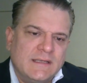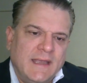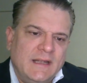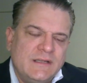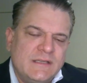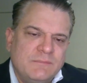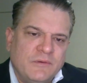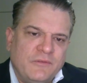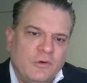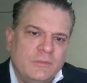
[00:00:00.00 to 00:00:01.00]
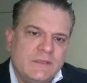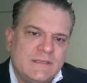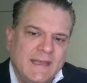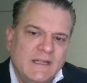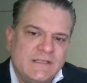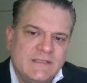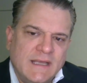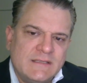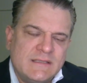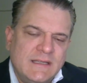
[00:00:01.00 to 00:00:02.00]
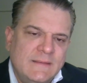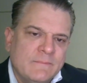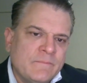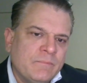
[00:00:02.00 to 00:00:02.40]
energy performance, energy density.